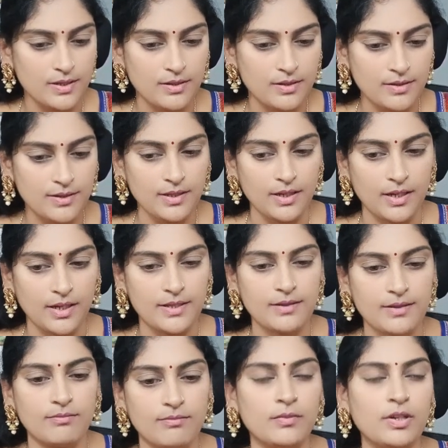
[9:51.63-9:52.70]
See this.
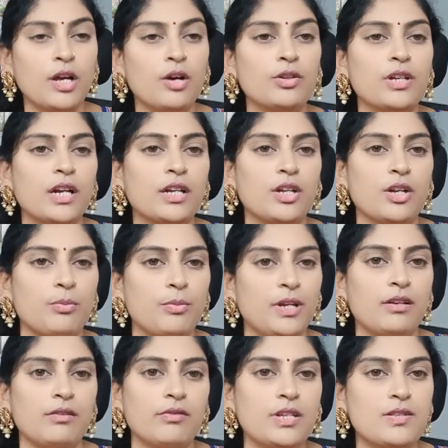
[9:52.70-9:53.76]
Now the terminal
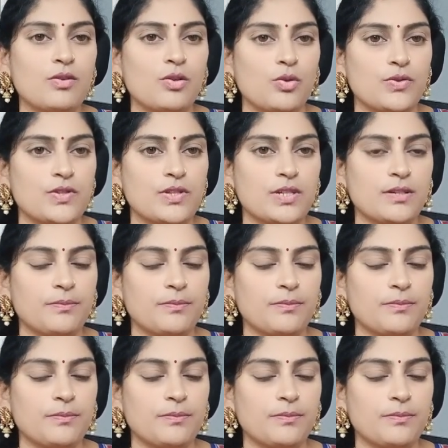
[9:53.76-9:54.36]
was closed.